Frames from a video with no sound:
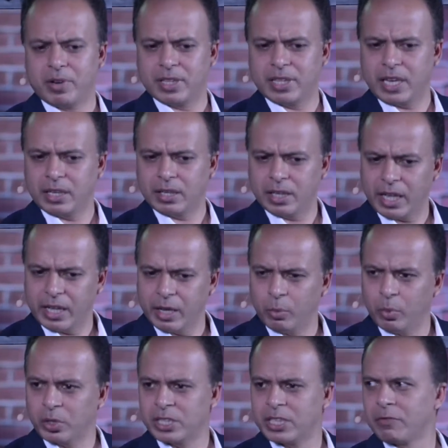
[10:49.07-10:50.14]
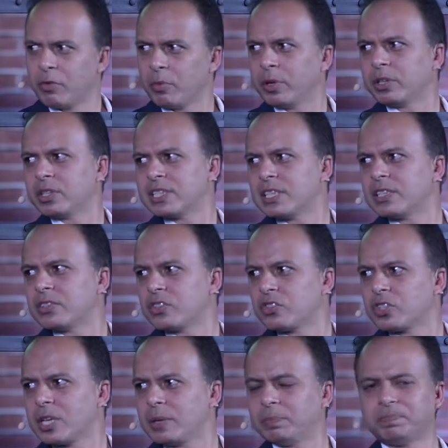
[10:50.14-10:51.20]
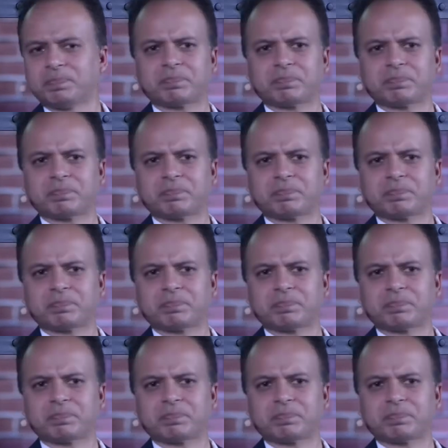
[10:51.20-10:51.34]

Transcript: then awarded everyone citizenship.